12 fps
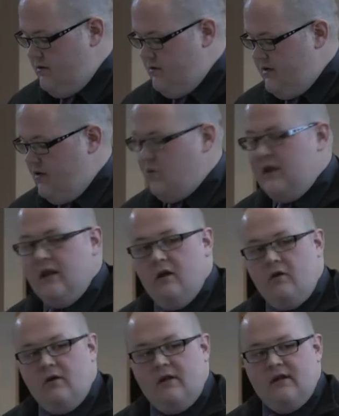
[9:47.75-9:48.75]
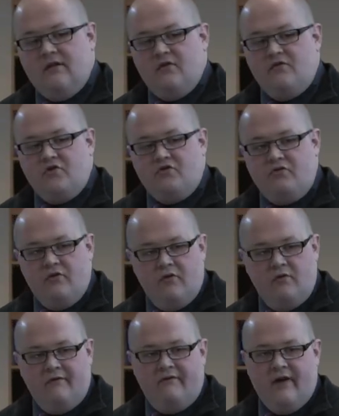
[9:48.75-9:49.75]
that we learn that the
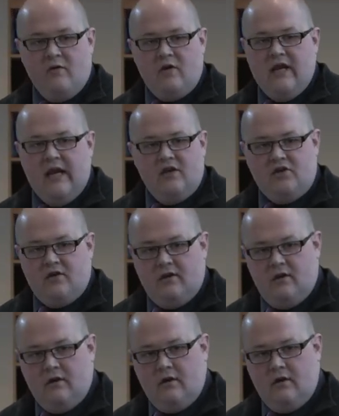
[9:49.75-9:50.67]
true foundation,